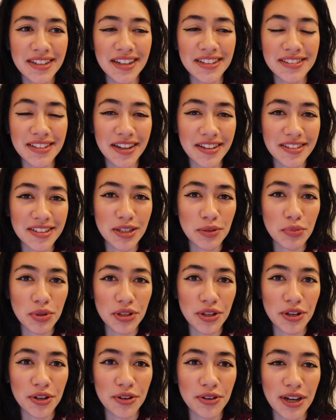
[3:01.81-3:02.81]
a duck thing
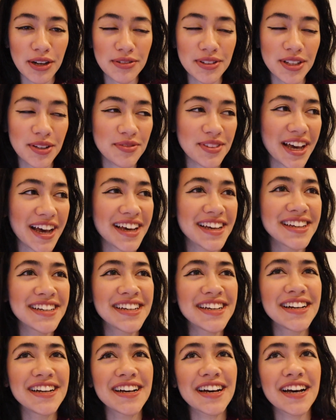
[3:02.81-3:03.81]
below. I would love that.
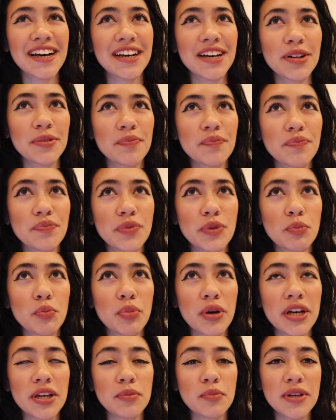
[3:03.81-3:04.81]

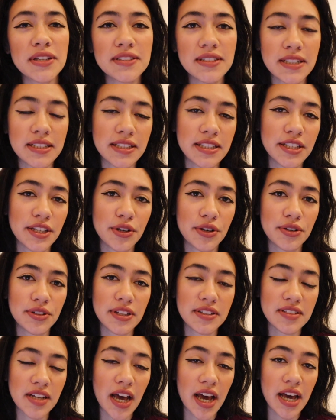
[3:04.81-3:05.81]
But basically,
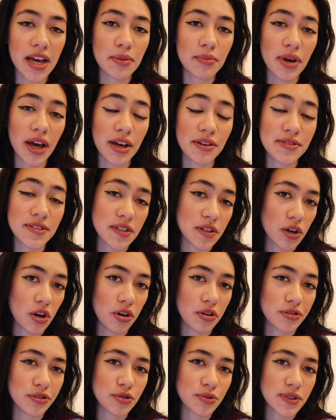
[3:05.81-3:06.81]
the time I was in
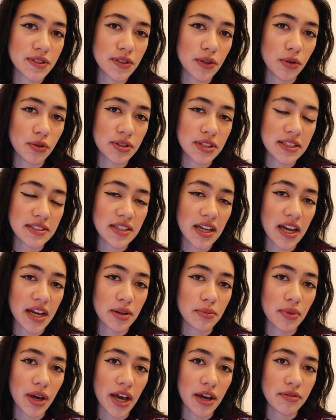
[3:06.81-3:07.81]
college was the only
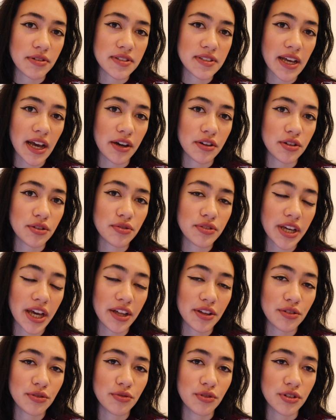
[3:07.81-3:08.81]
time I was out of
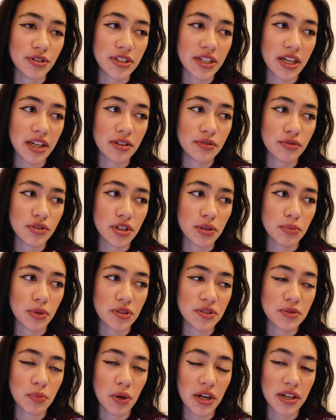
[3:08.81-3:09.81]
California for the
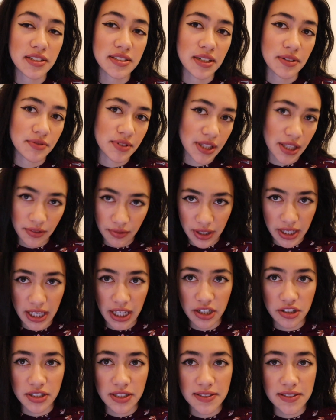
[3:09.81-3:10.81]
most part, except for like
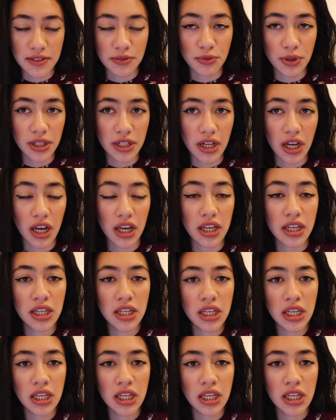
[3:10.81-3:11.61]
vacations and whatnot.